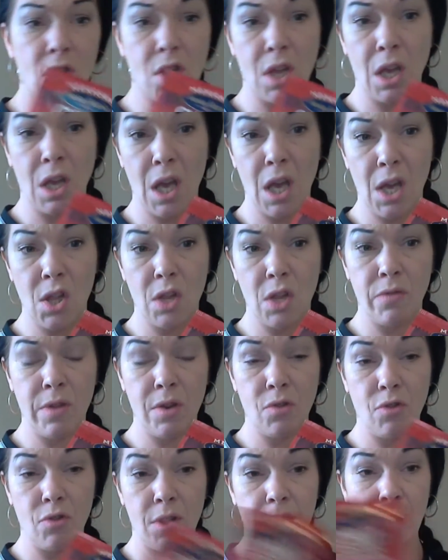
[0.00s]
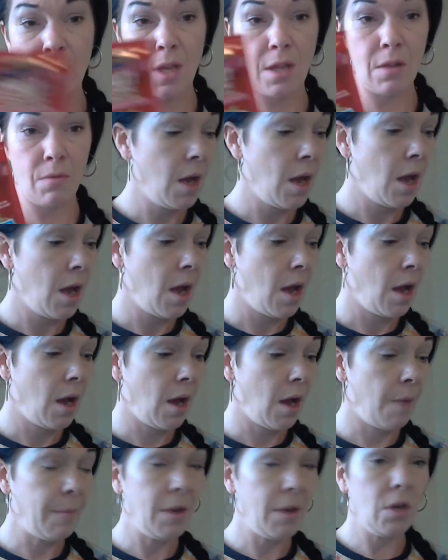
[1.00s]
in case you're interested.
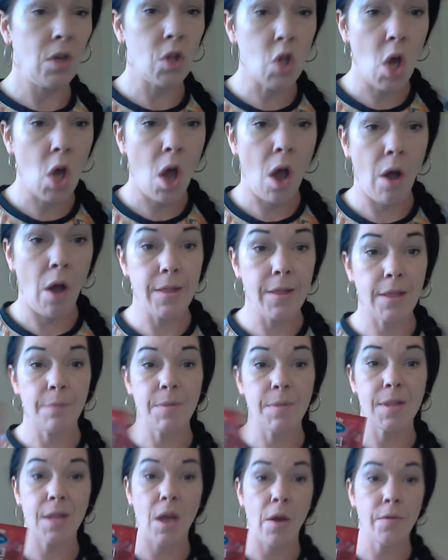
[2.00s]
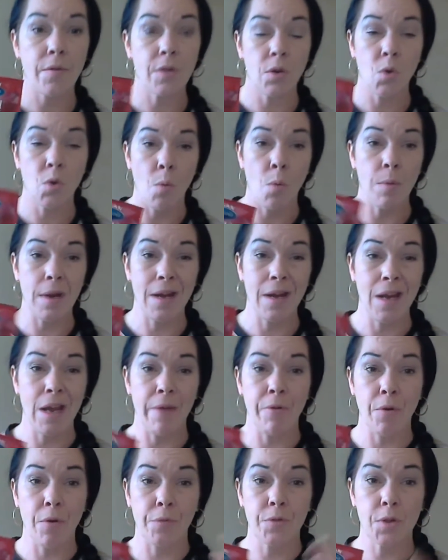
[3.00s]
I mean, the jars themselves are normally near
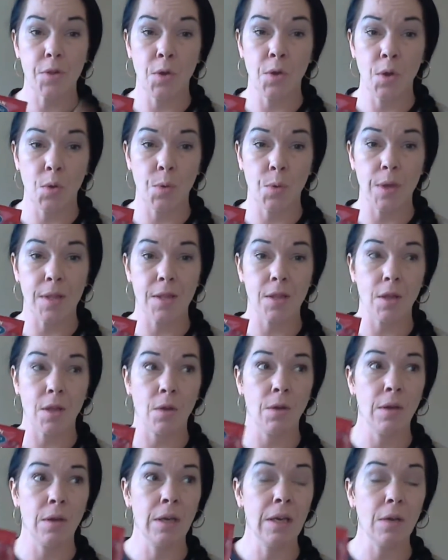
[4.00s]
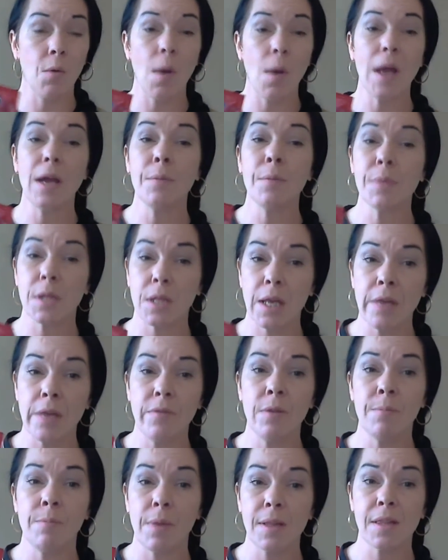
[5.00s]
enough £2. So in a way, I'm
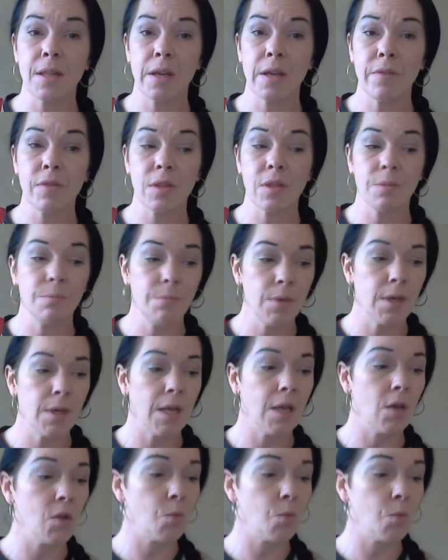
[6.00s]
saving myself some money because